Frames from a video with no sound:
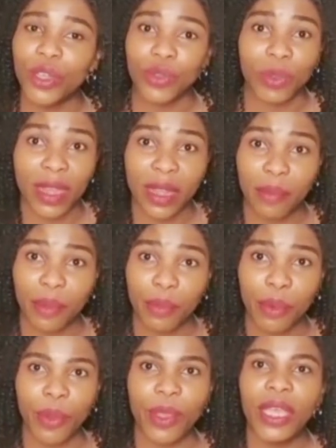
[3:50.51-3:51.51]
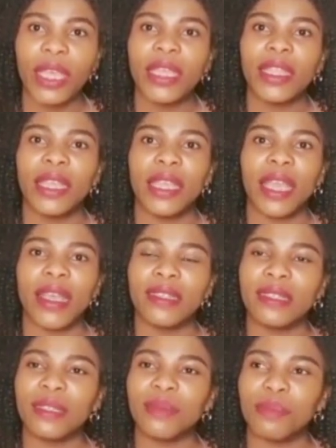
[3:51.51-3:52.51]
Uganda people, they
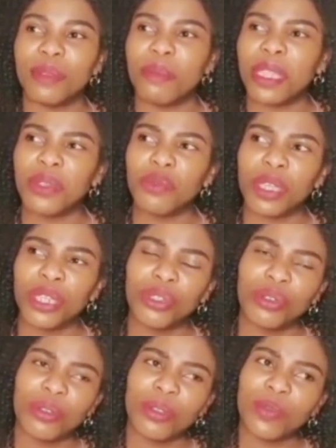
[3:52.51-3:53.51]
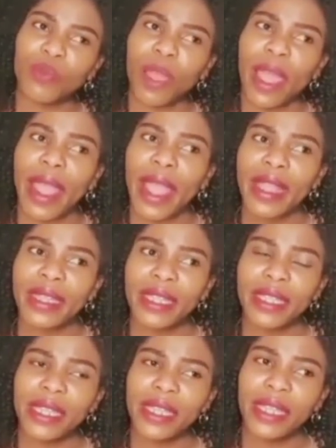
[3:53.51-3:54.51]
asked me many questions why I
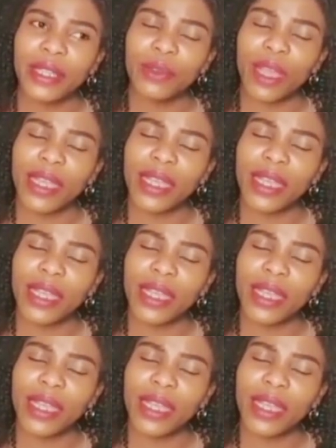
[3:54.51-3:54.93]
dated a